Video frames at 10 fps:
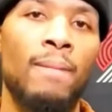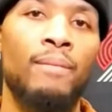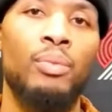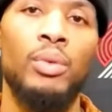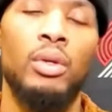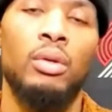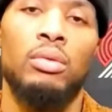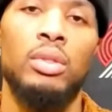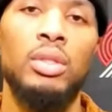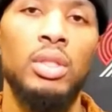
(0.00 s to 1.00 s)
we're
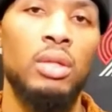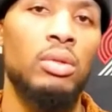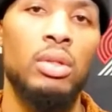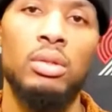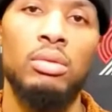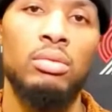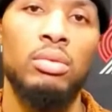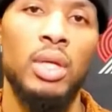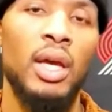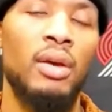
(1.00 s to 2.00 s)
going to continue
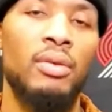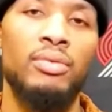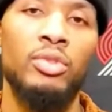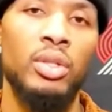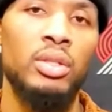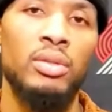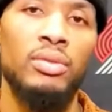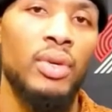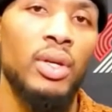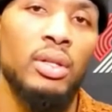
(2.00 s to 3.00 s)
to have trust
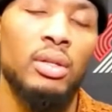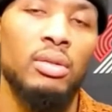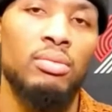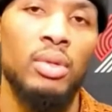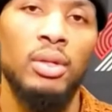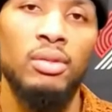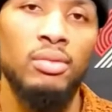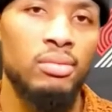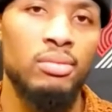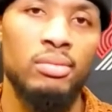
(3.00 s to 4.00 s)
and faith in him.
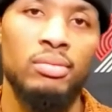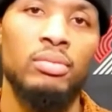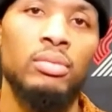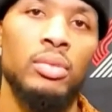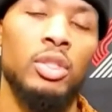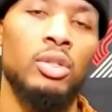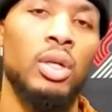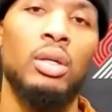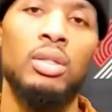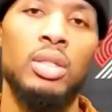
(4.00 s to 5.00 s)
And, you know, I
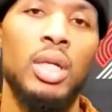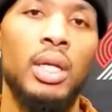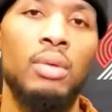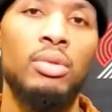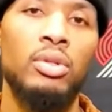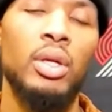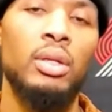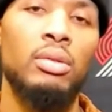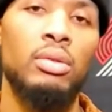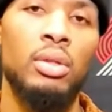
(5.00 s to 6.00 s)
thought tonight he was
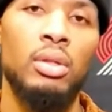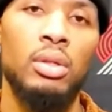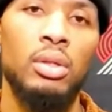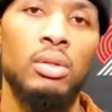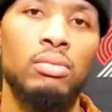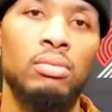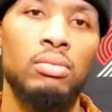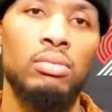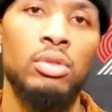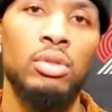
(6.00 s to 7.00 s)
great. And,
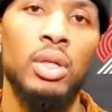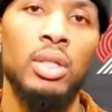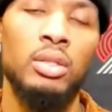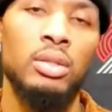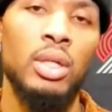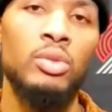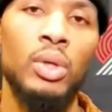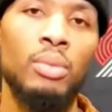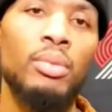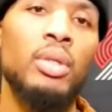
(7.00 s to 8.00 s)
you know, that's
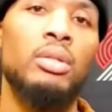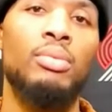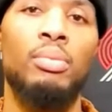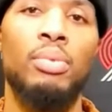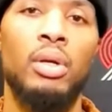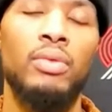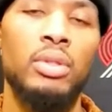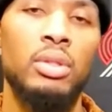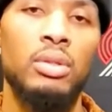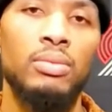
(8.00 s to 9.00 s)
what it means to be a part of a team.